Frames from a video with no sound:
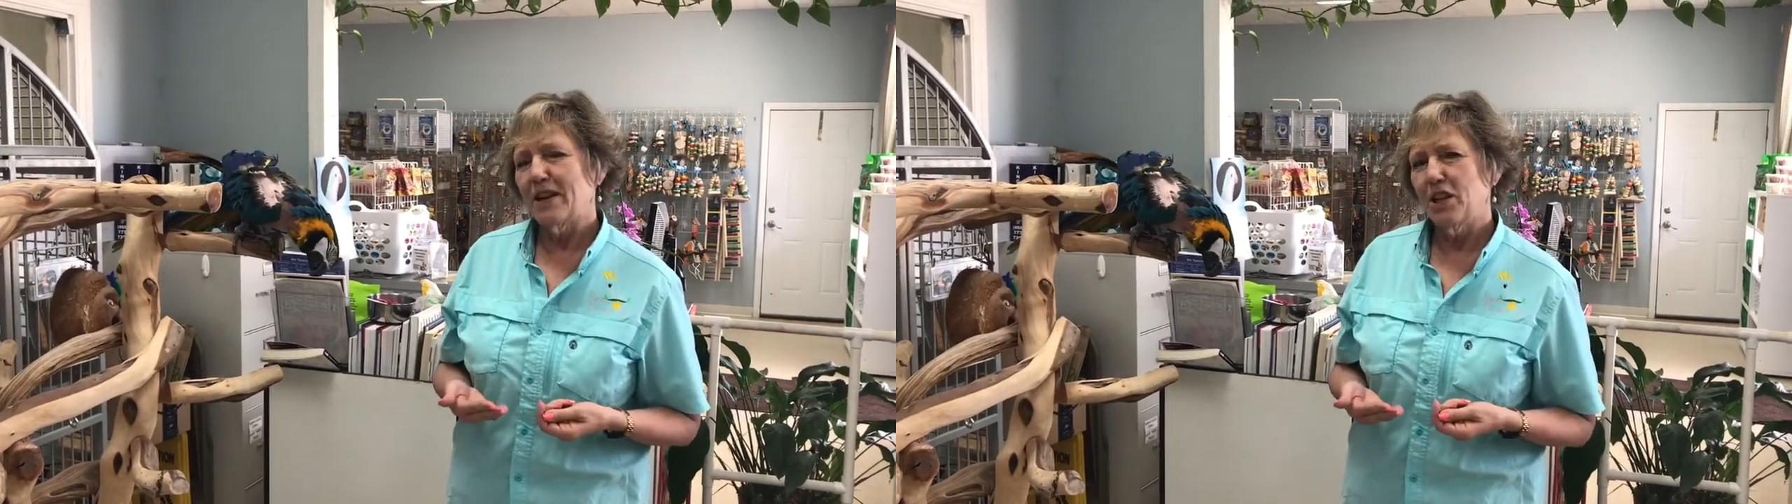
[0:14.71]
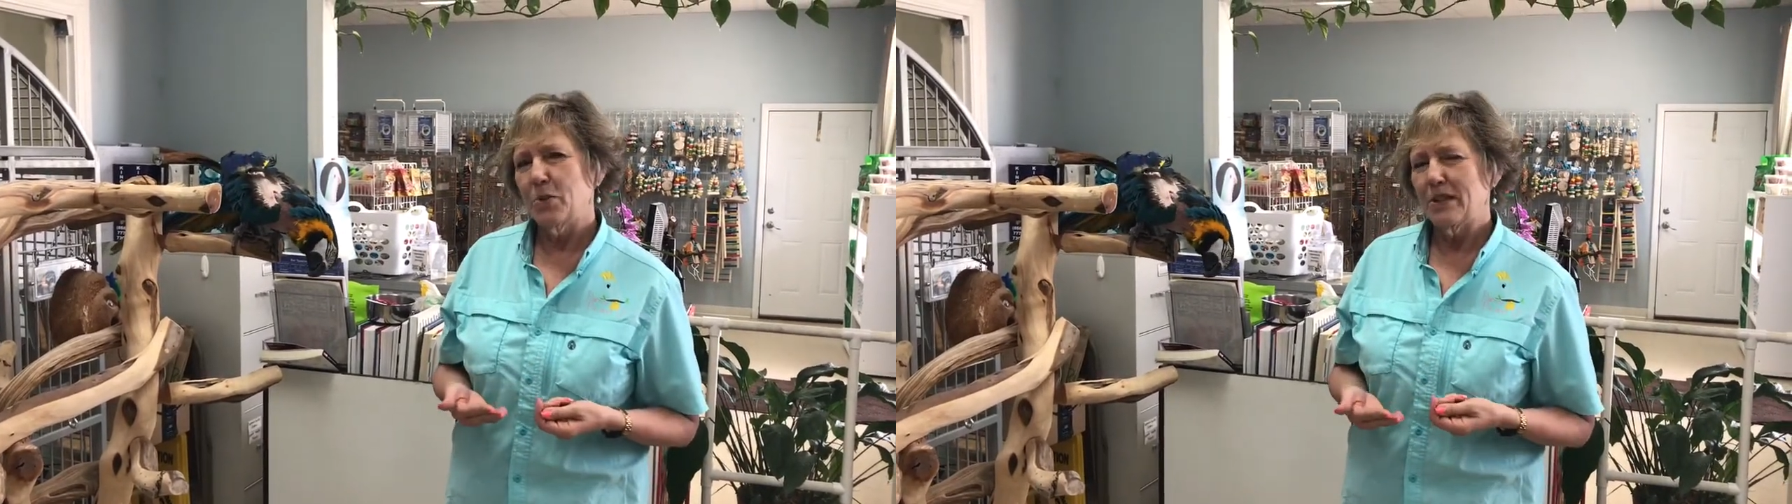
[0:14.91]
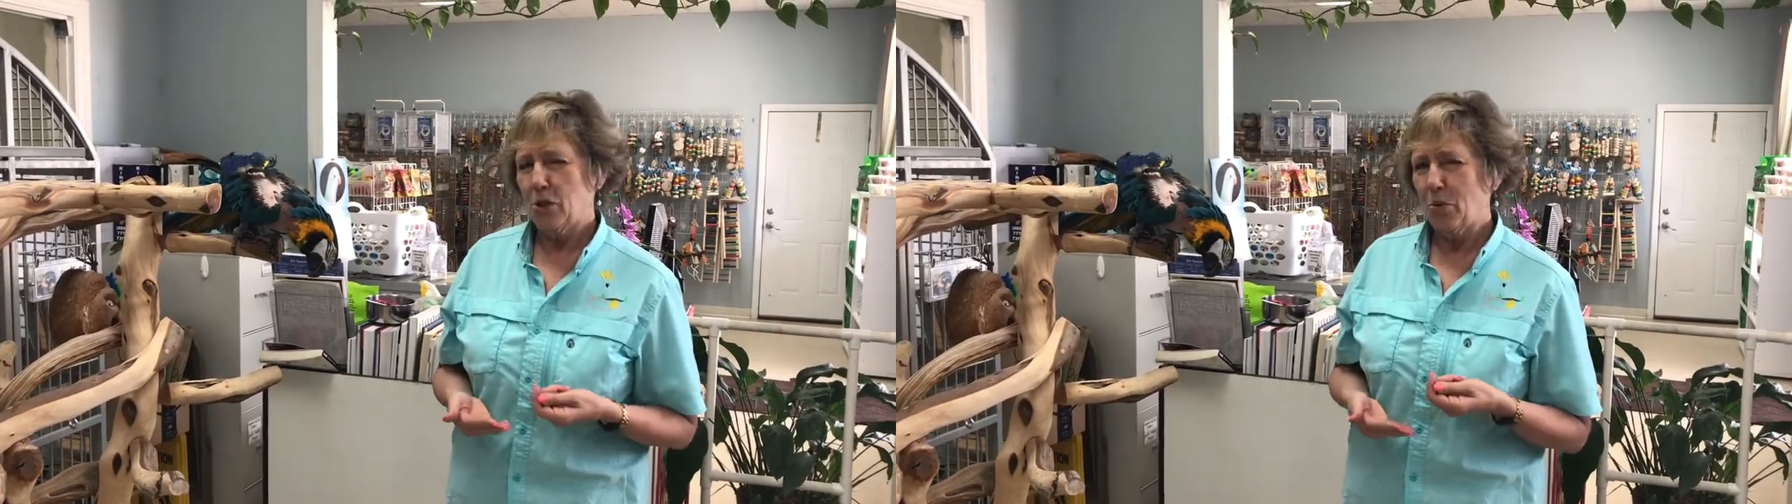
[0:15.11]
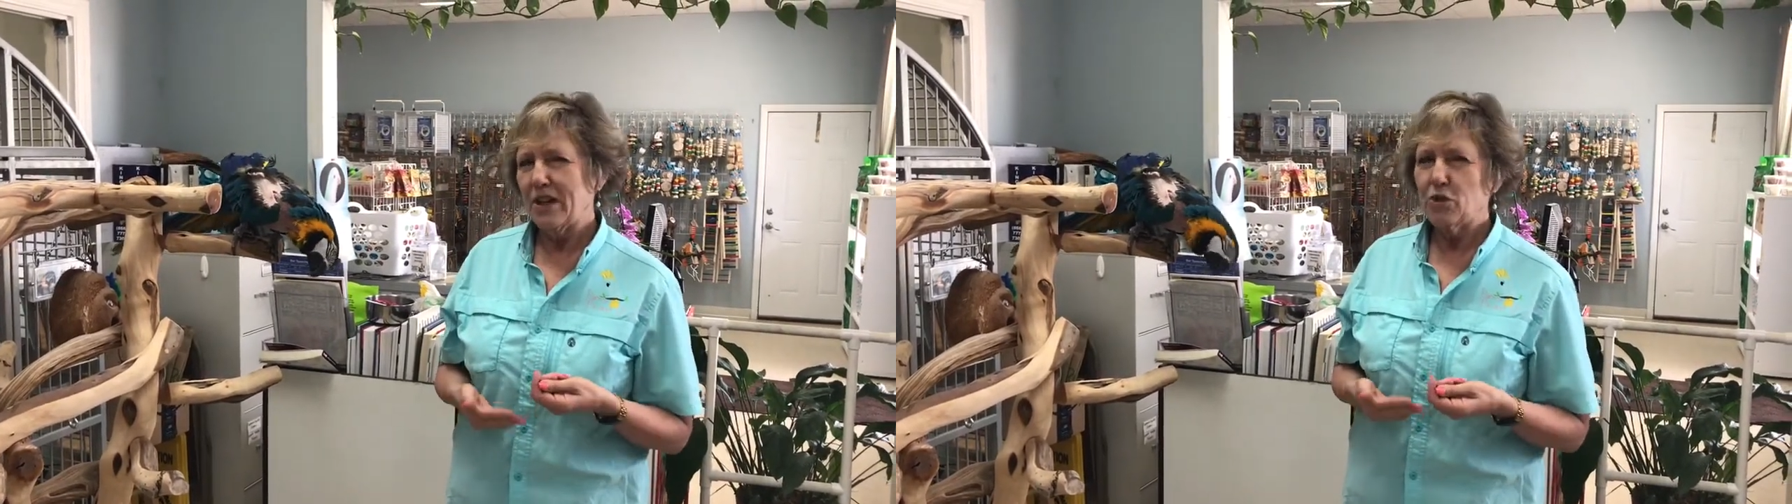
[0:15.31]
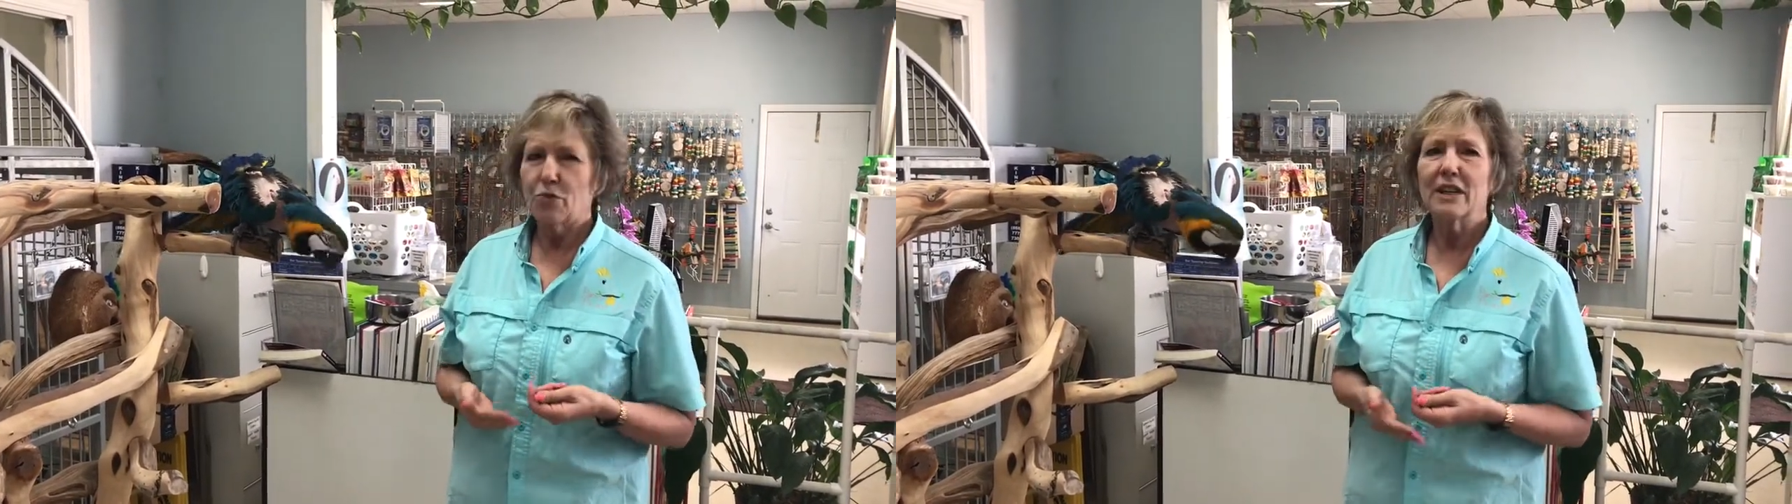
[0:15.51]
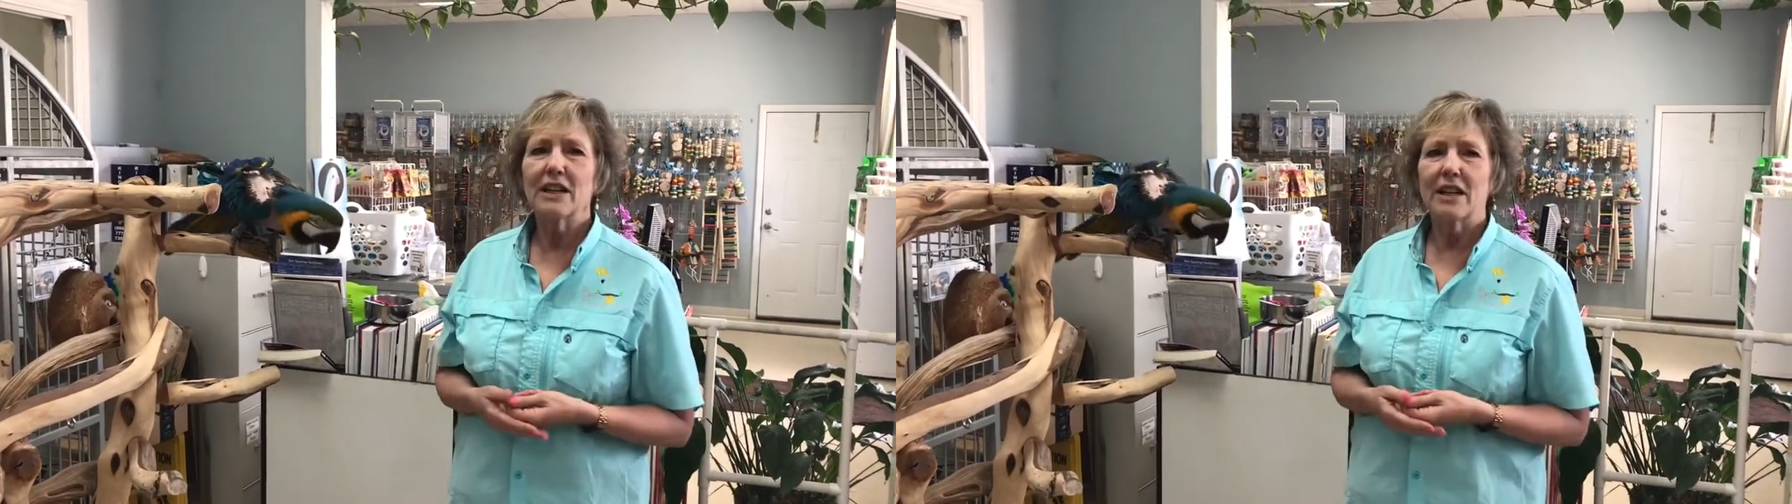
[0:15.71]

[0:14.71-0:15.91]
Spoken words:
clue as to what it's really